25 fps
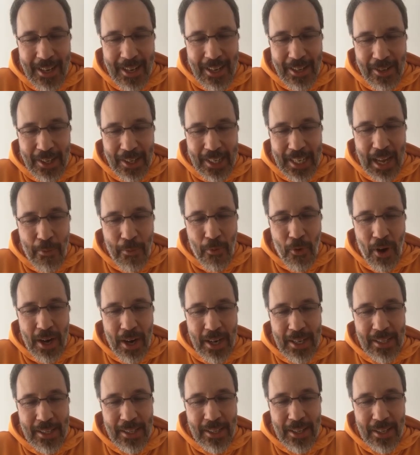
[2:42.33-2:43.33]
the camera
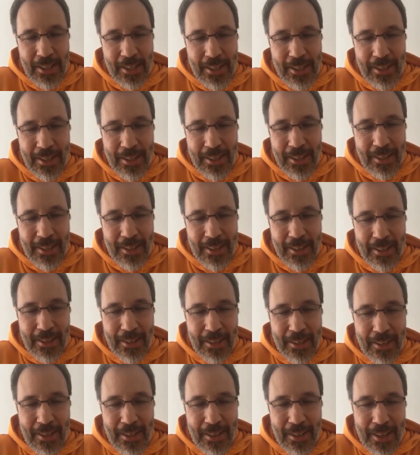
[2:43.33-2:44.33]
is not
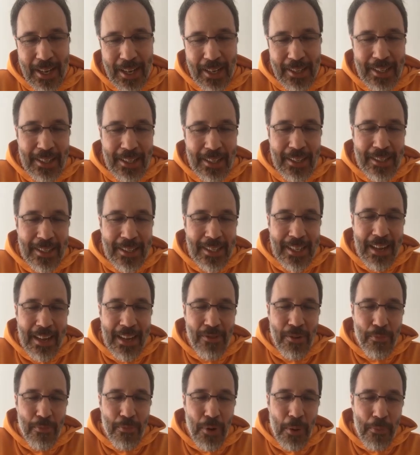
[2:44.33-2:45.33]
that doesn't have
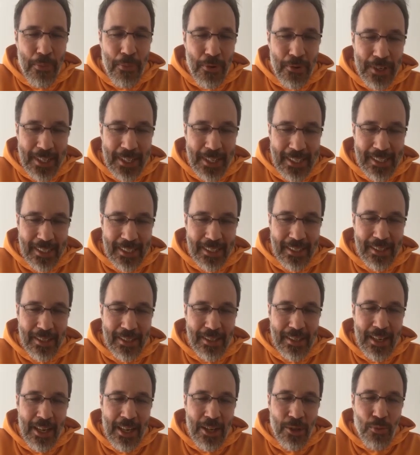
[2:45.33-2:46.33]
the proper
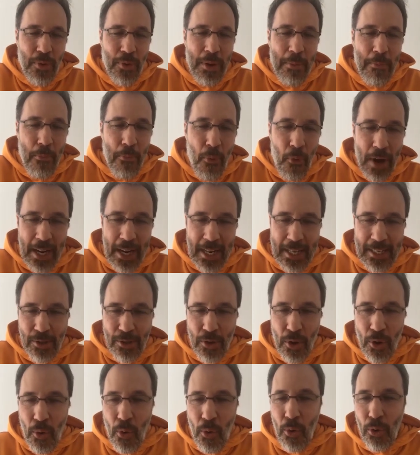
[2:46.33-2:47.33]
distance to embrace
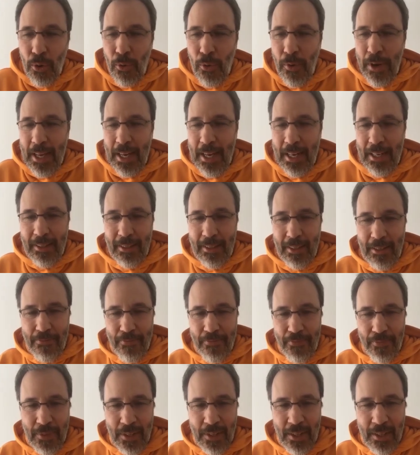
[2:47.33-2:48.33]
the whole reality.
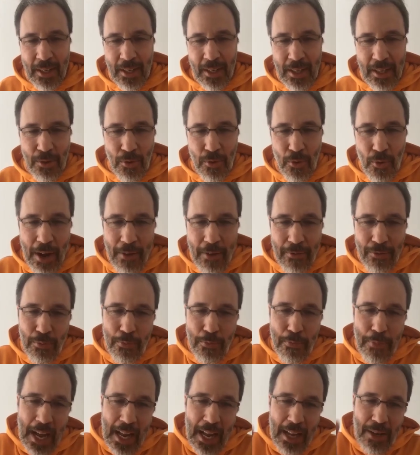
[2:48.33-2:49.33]
You have to
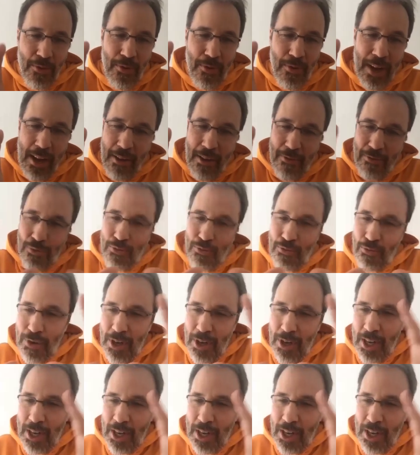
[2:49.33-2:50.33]
pan. You have to
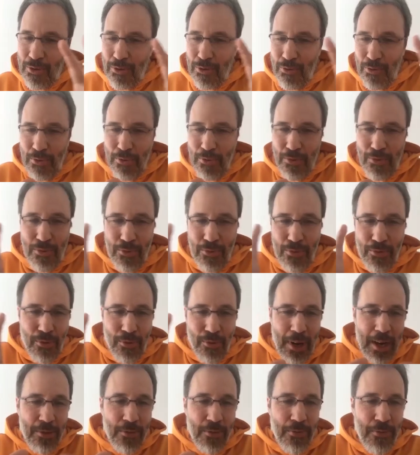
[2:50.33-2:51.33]

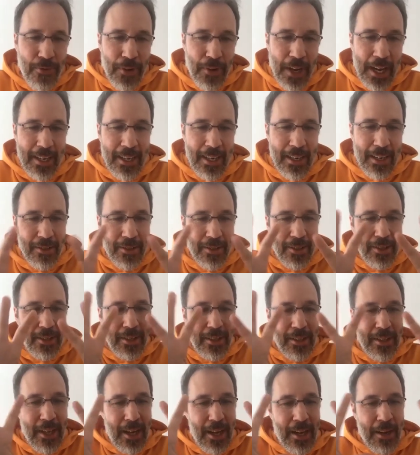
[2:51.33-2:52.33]
try to find out
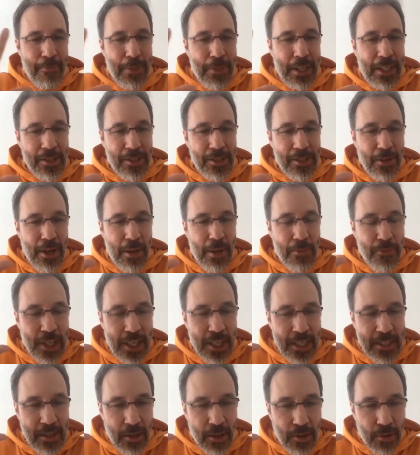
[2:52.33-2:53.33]
that because the
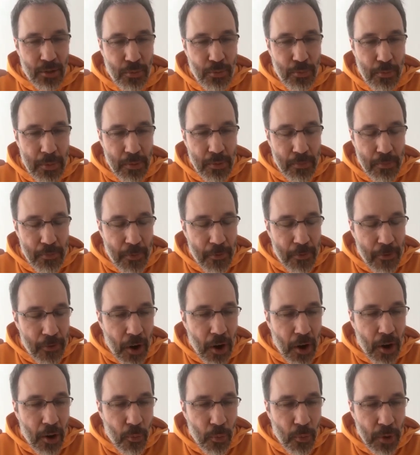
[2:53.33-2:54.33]
objects are too
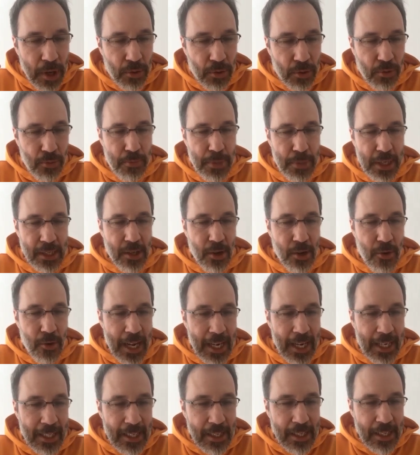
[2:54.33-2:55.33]
far way too big, the
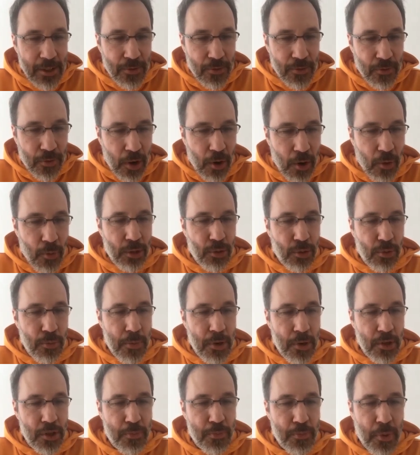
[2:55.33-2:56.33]
reality is far way too
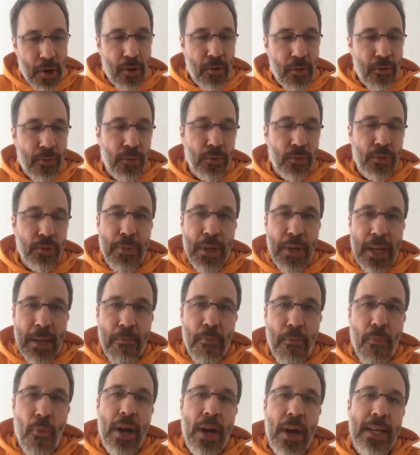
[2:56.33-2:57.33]
much powerful to be
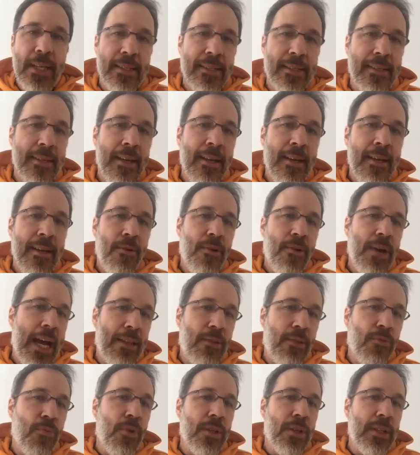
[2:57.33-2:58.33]
embraced
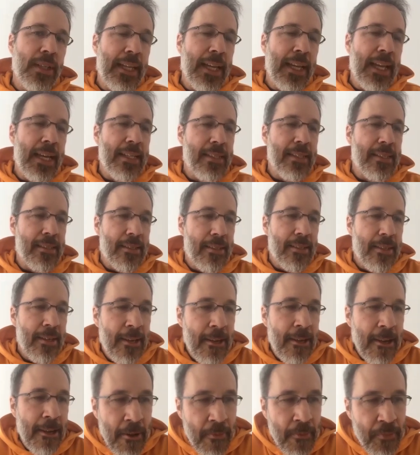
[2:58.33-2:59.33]
at one glance.
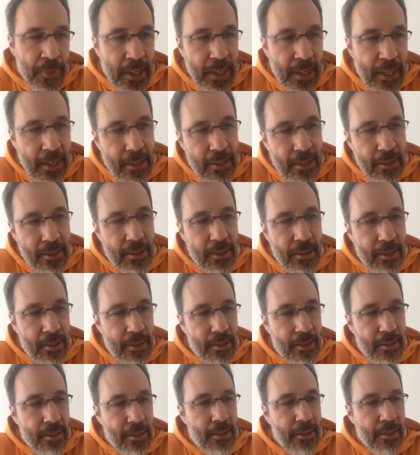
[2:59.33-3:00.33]
And
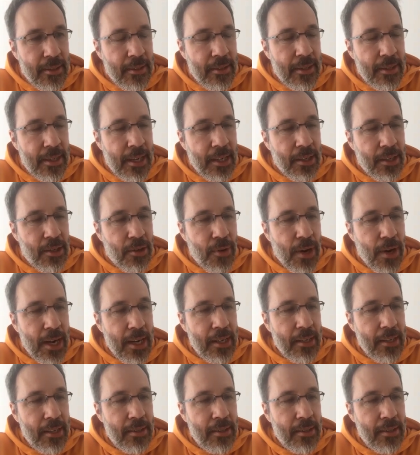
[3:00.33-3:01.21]
I tried